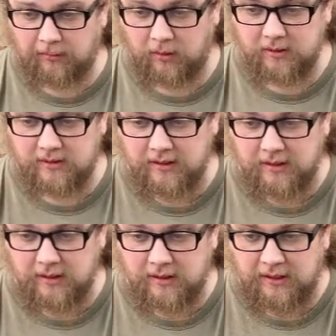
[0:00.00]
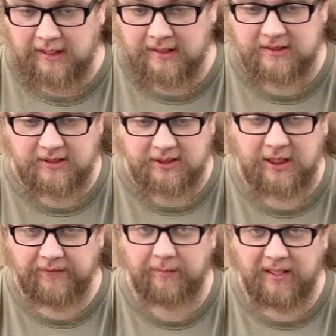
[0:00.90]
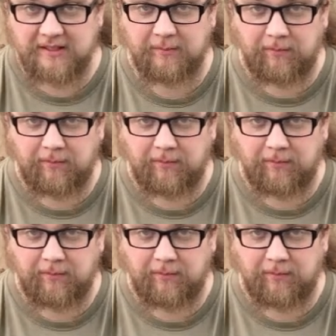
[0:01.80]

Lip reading: parts. Yes, Chevy makes a